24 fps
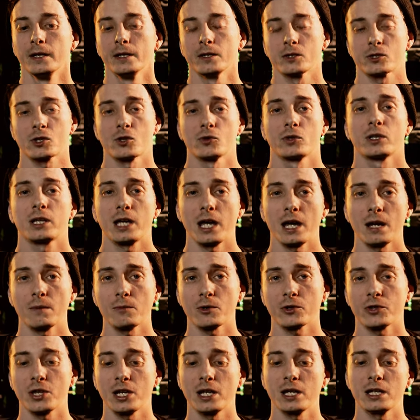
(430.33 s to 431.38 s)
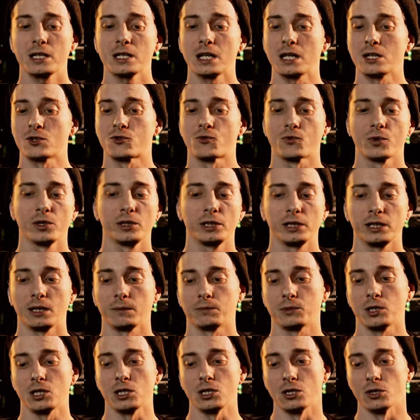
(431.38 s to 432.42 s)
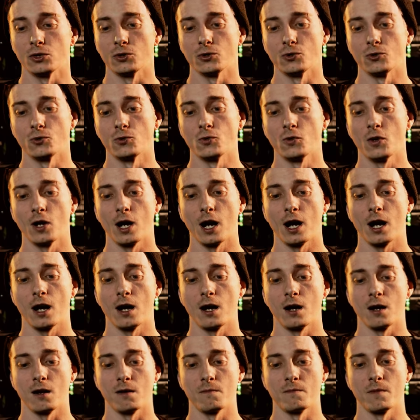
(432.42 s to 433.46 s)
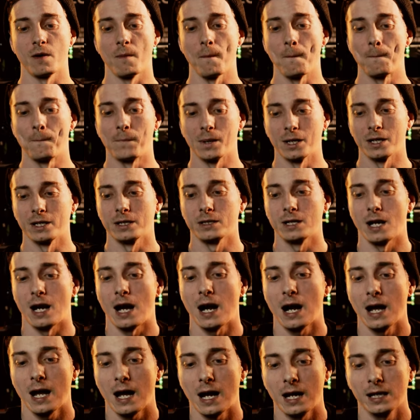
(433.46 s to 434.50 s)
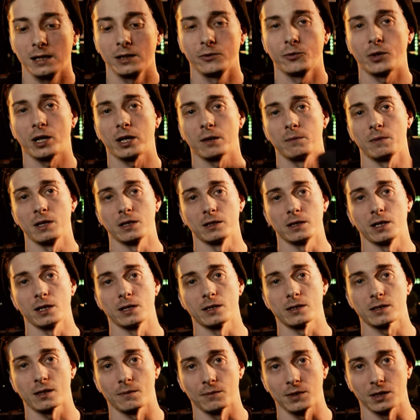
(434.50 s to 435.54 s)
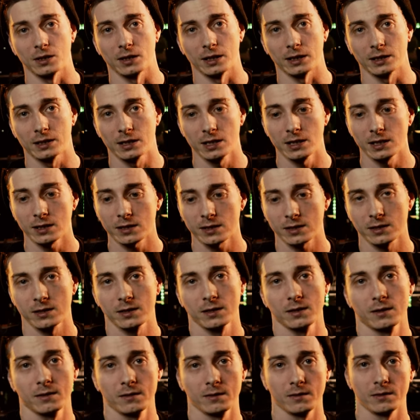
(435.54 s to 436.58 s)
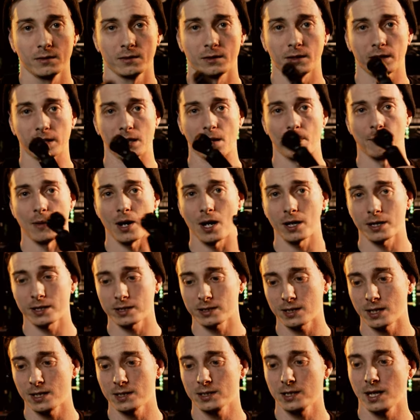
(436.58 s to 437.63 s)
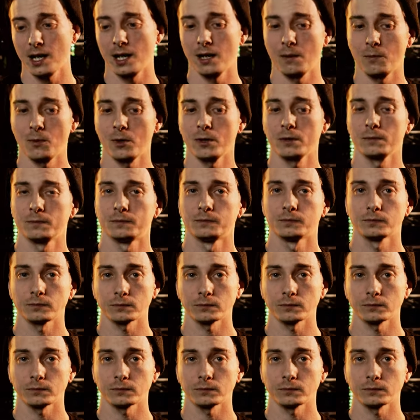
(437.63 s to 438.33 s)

So the camera thing is really up to you, um, but I highly recommend getting something like this, like a pocket-sized camera,